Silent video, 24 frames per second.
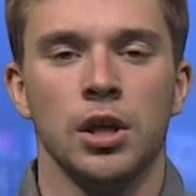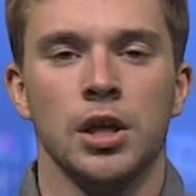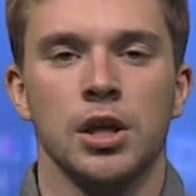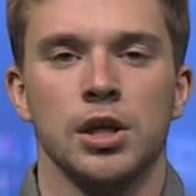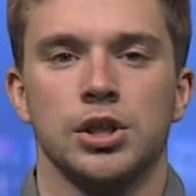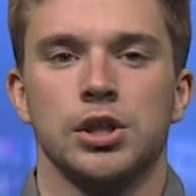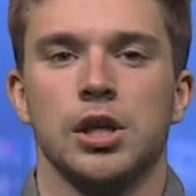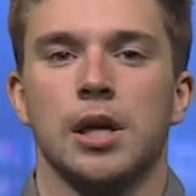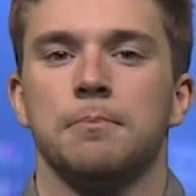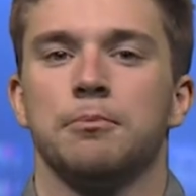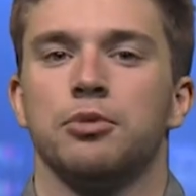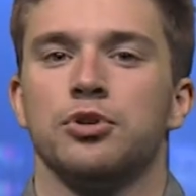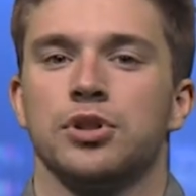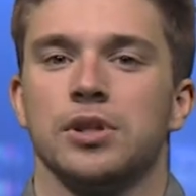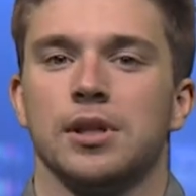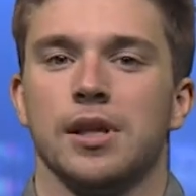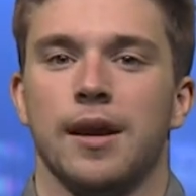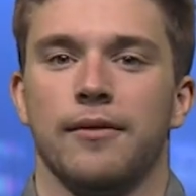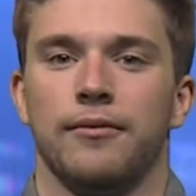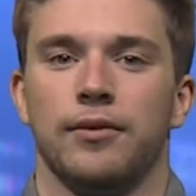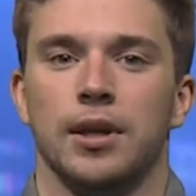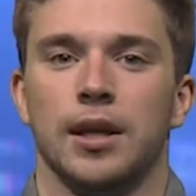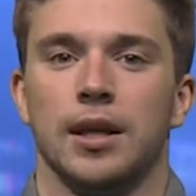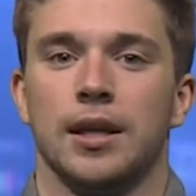Cypress
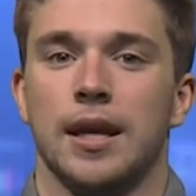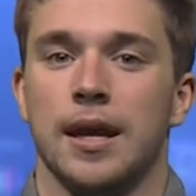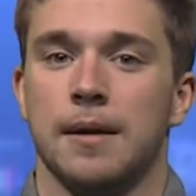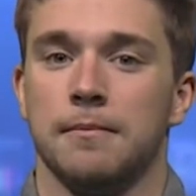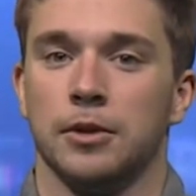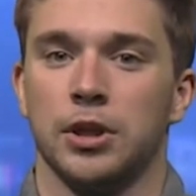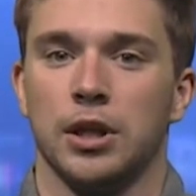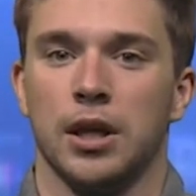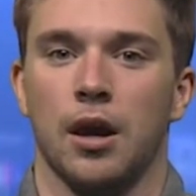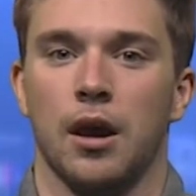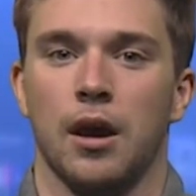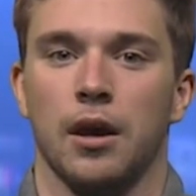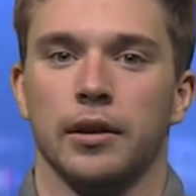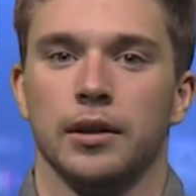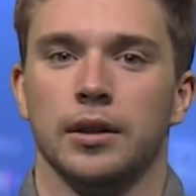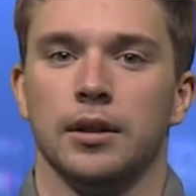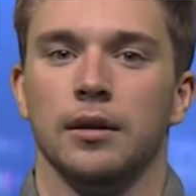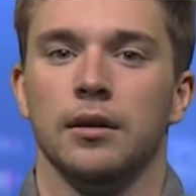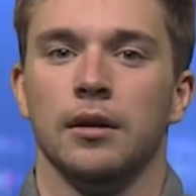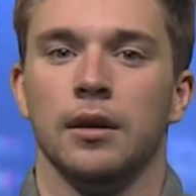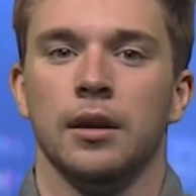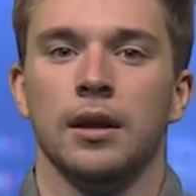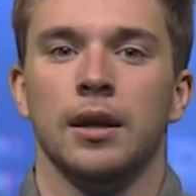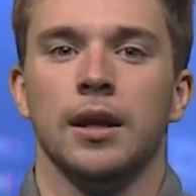Levitt and Emily Holland
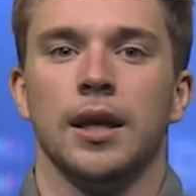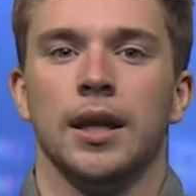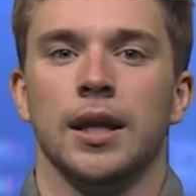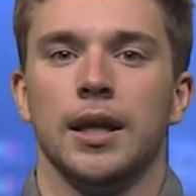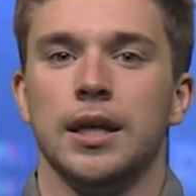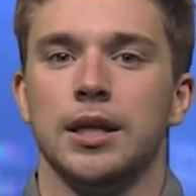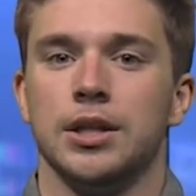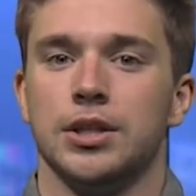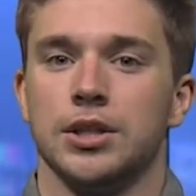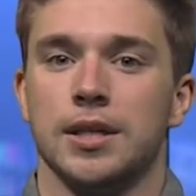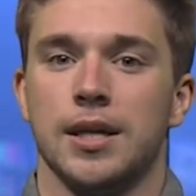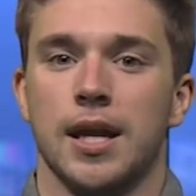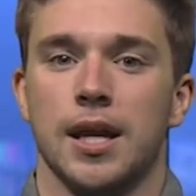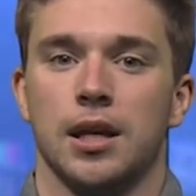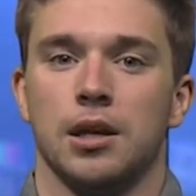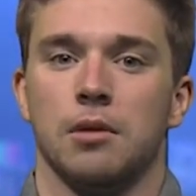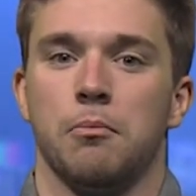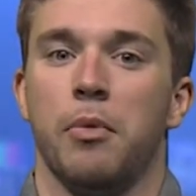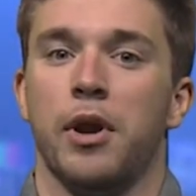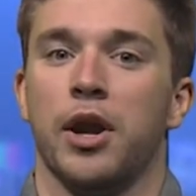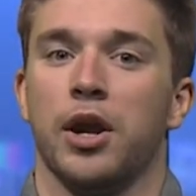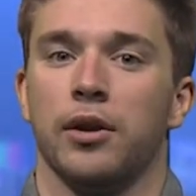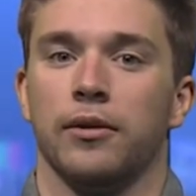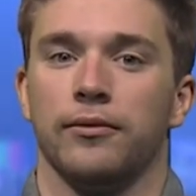each netted a
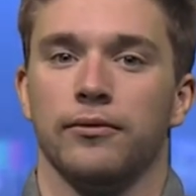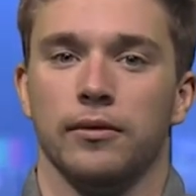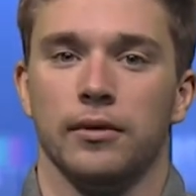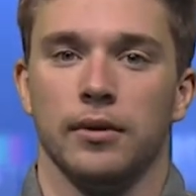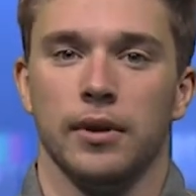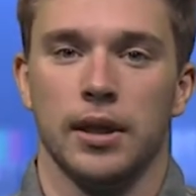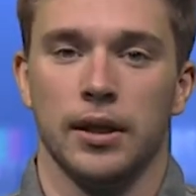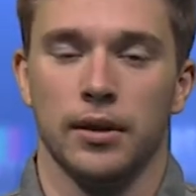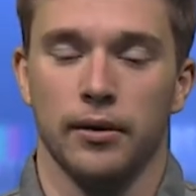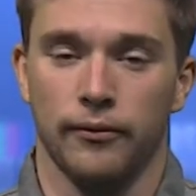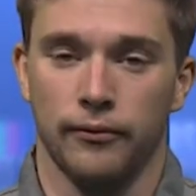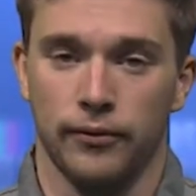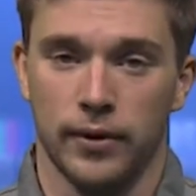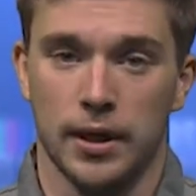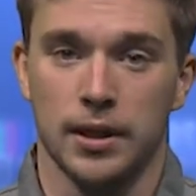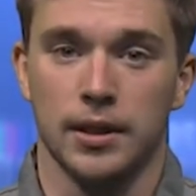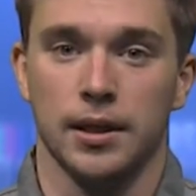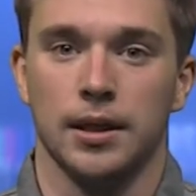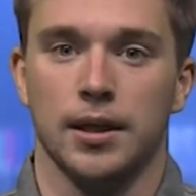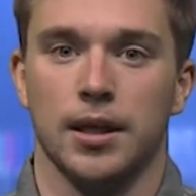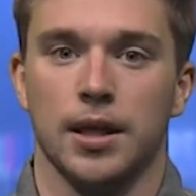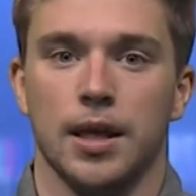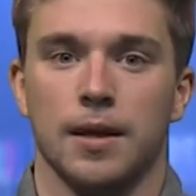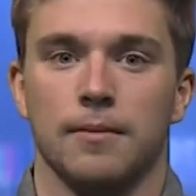pair in
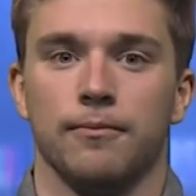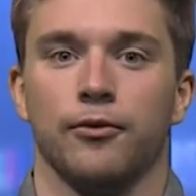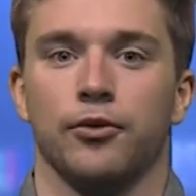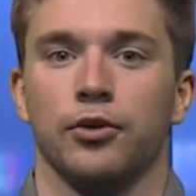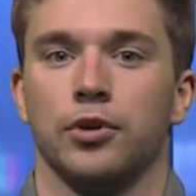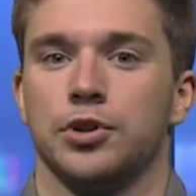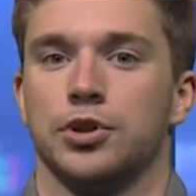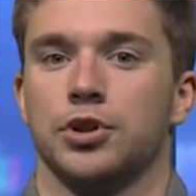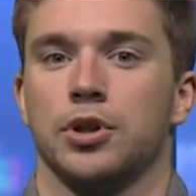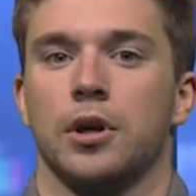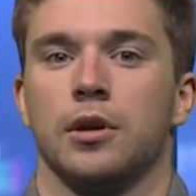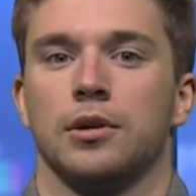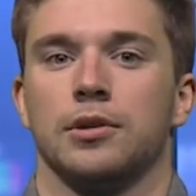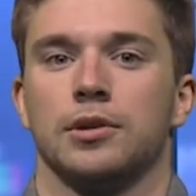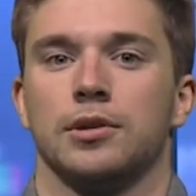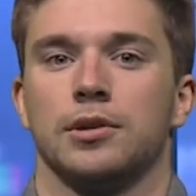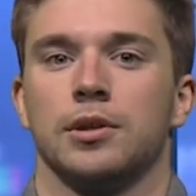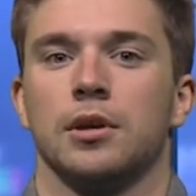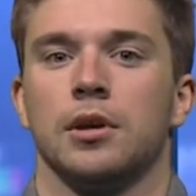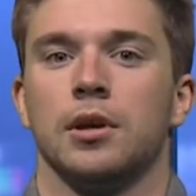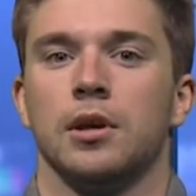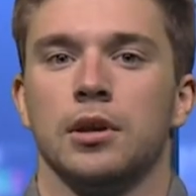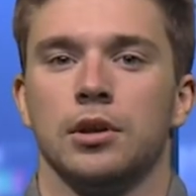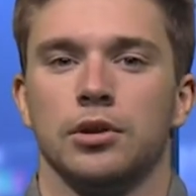the game for the Chargers.
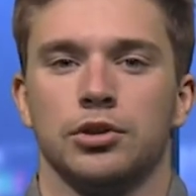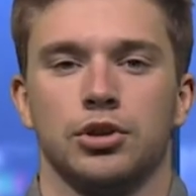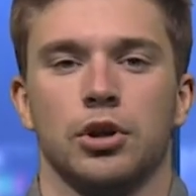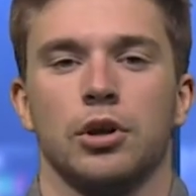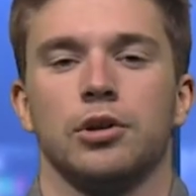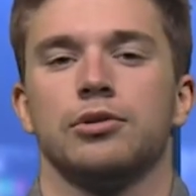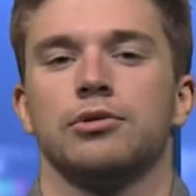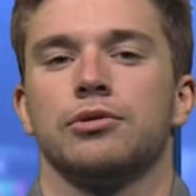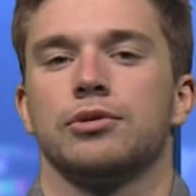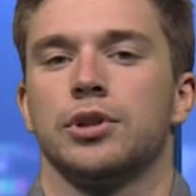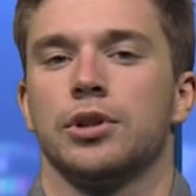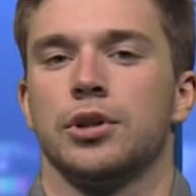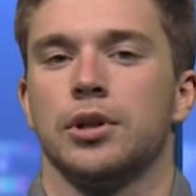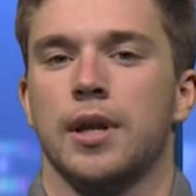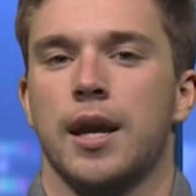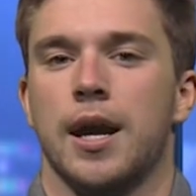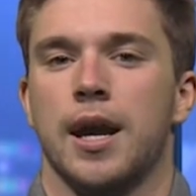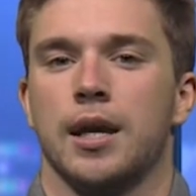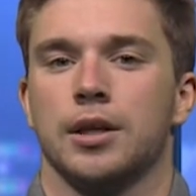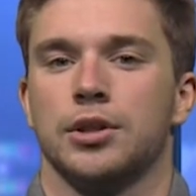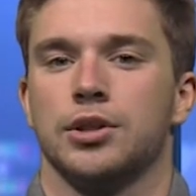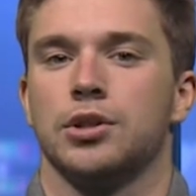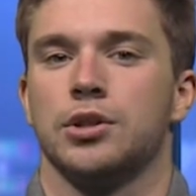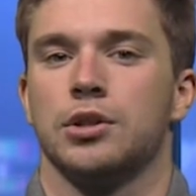The Chargers return to
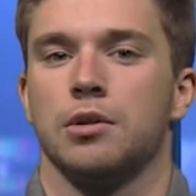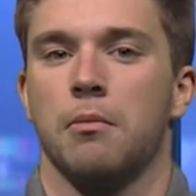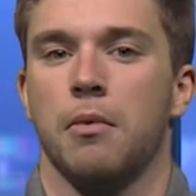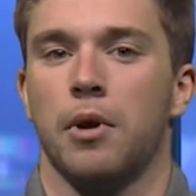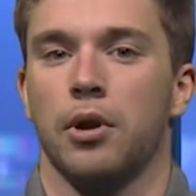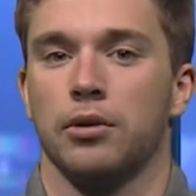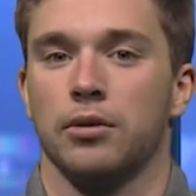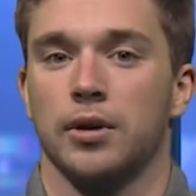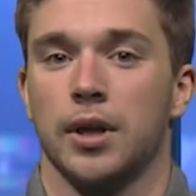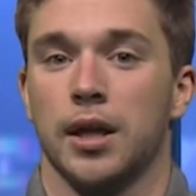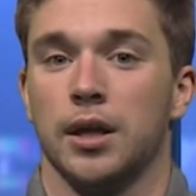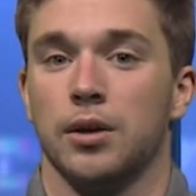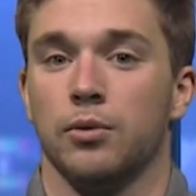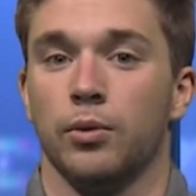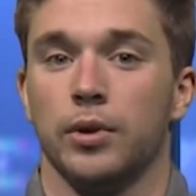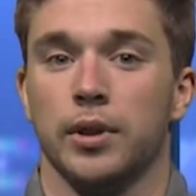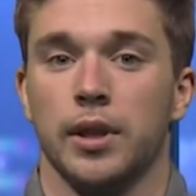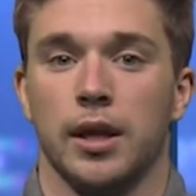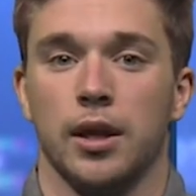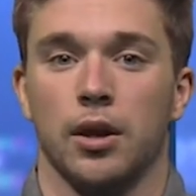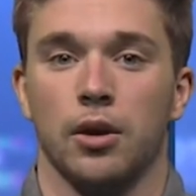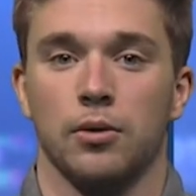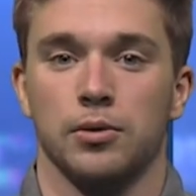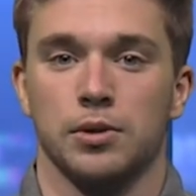action tomorrow night when
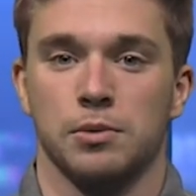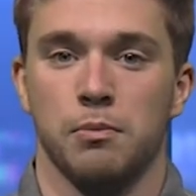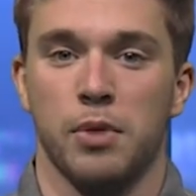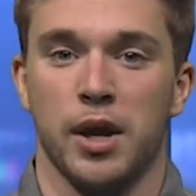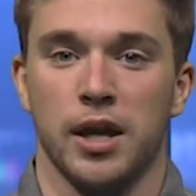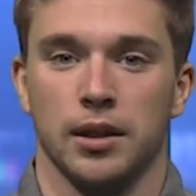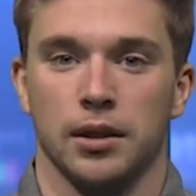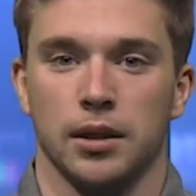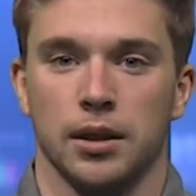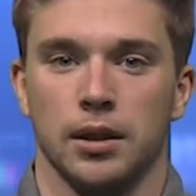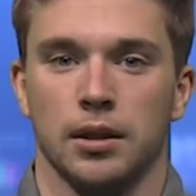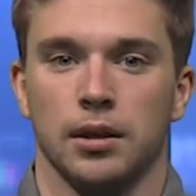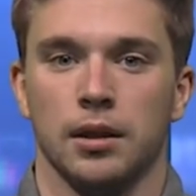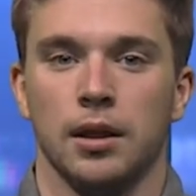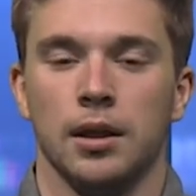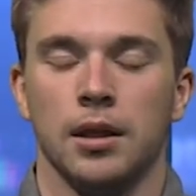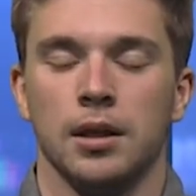they host Bentley.